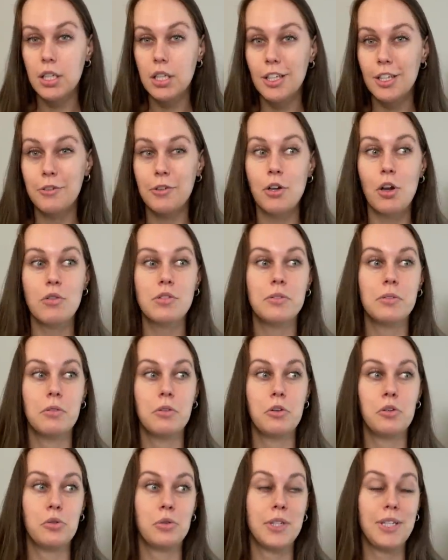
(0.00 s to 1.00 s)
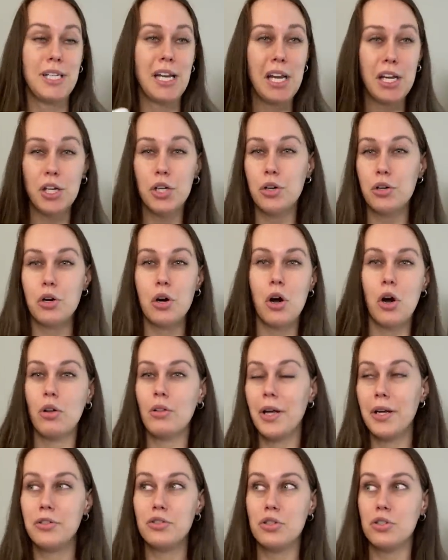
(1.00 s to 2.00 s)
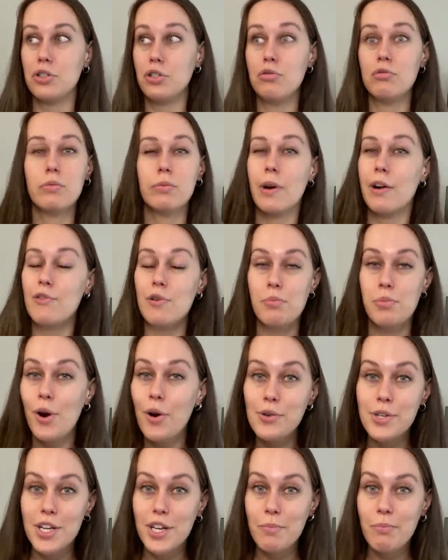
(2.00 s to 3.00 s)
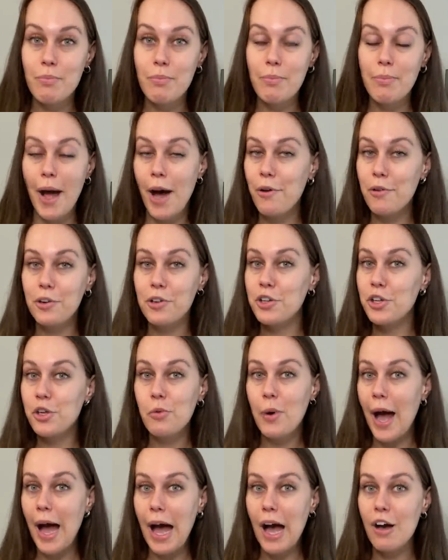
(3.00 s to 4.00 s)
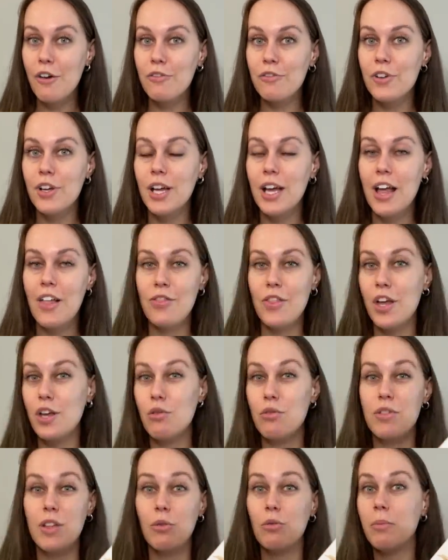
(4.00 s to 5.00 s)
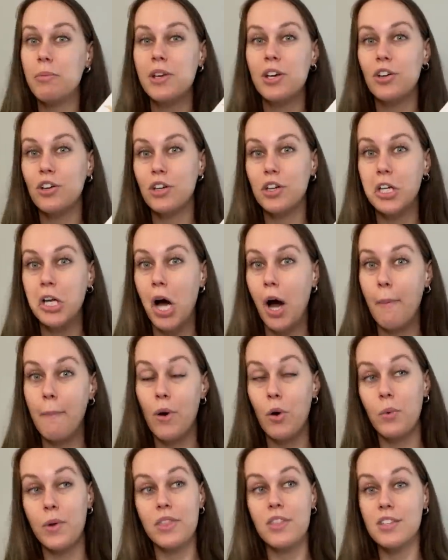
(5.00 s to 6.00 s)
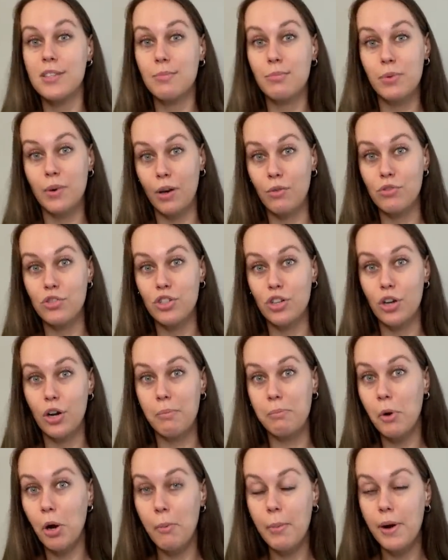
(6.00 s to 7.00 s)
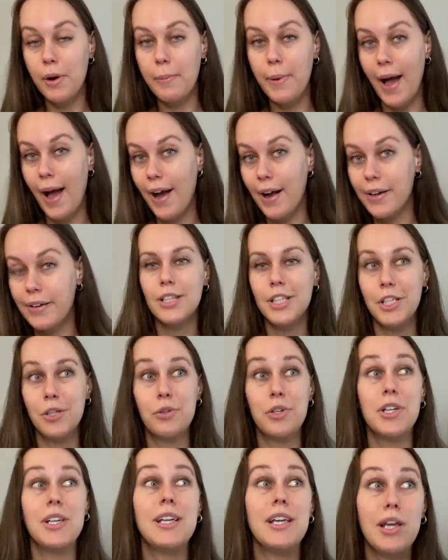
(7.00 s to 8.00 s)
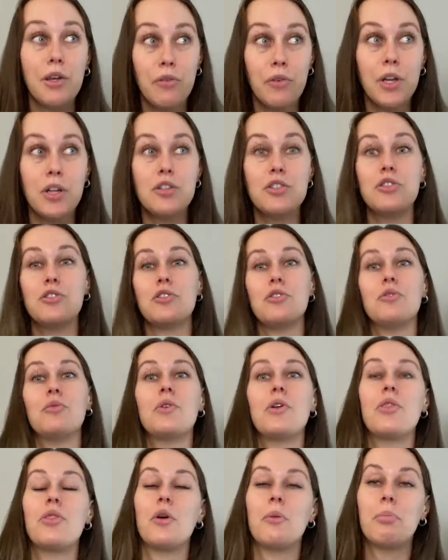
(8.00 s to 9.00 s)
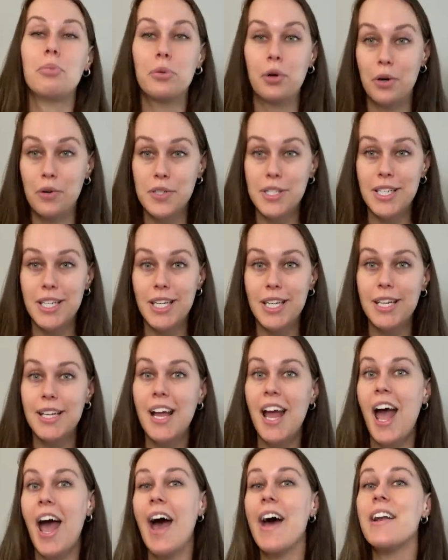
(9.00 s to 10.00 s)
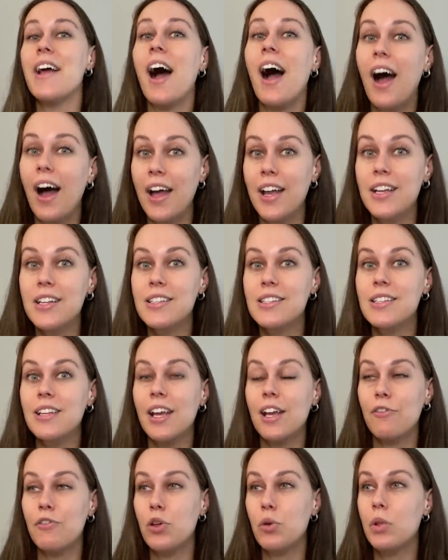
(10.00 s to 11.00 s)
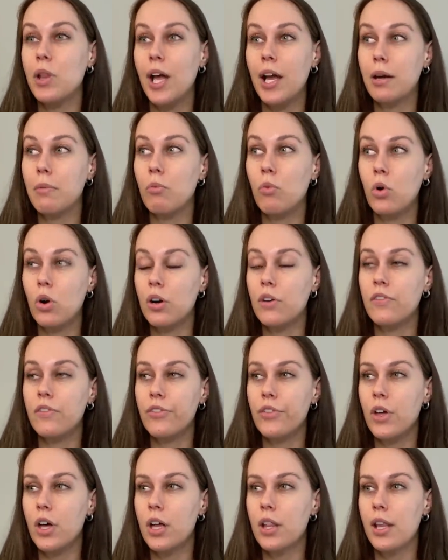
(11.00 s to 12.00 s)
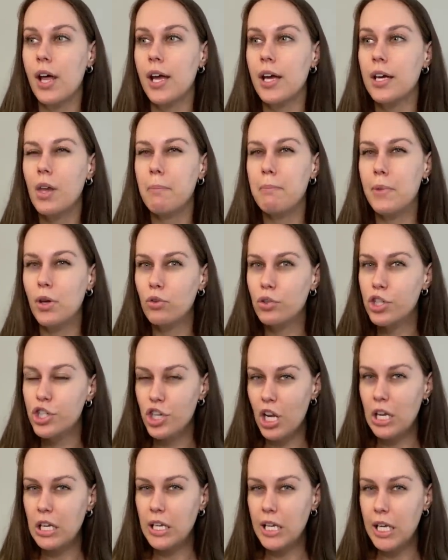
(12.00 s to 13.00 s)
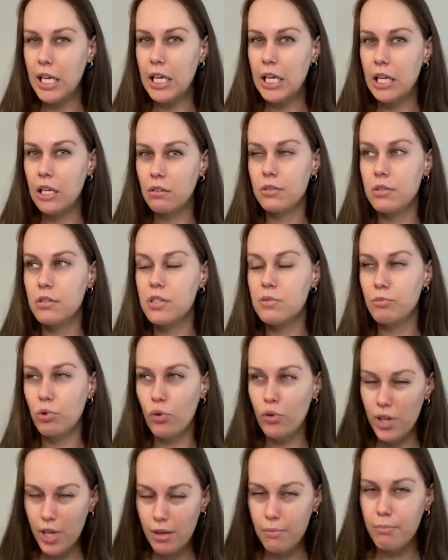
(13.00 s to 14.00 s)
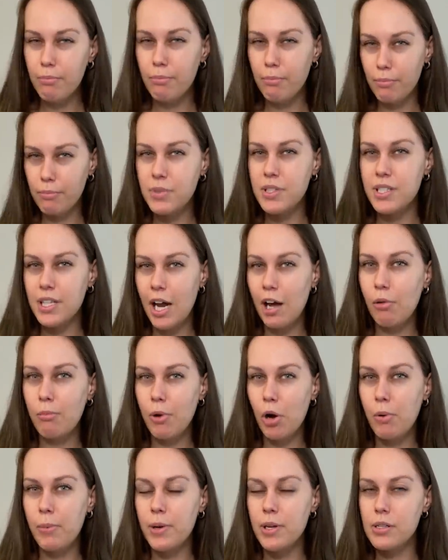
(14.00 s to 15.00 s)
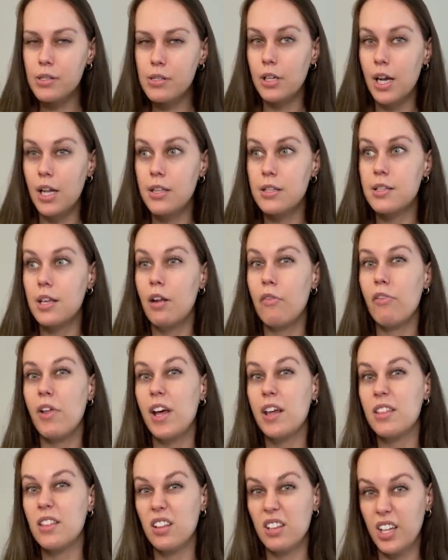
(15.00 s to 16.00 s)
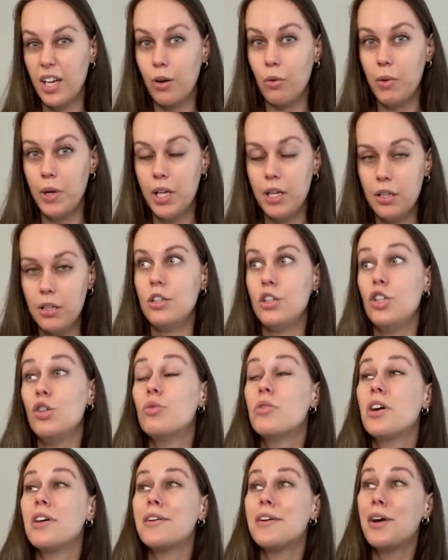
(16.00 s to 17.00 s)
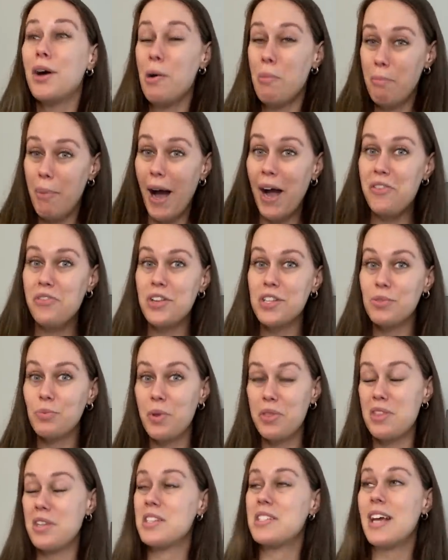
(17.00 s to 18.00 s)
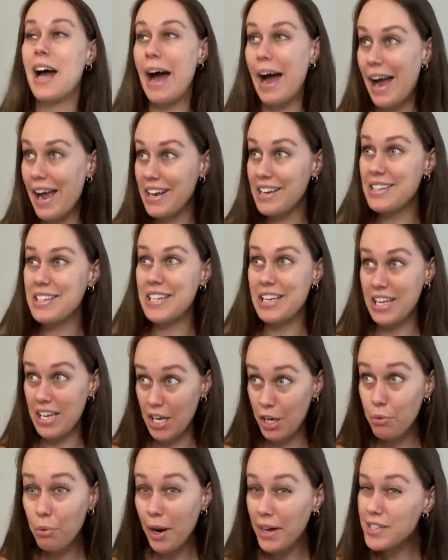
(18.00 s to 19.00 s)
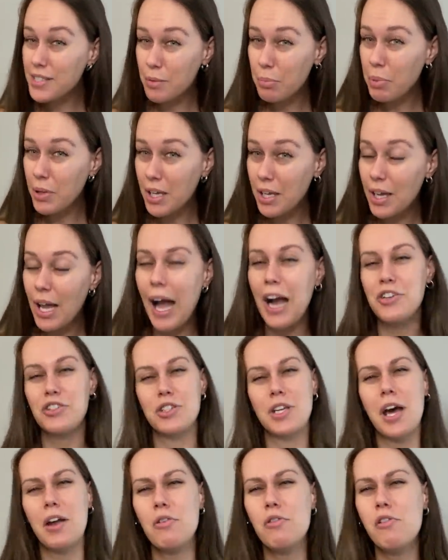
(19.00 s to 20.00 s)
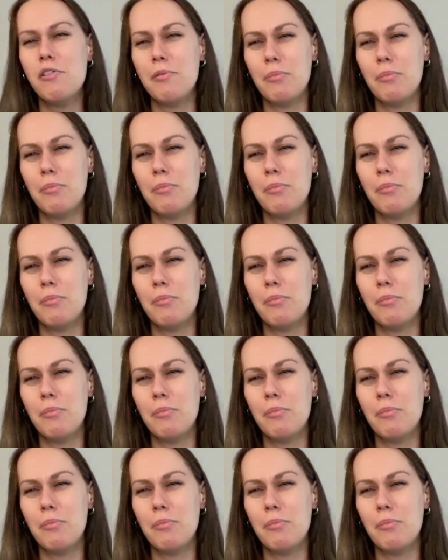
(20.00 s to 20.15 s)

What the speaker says: You could also create your own, like just use whatever protein powder you have that you think would be a good combo with this brown sugar boba pack. You could even do the protein, add ice if you like more of the like milkshakey smoothie style bobas instead of like the liquid. You could combine this with the Thai tea recipe. Actually, I don't know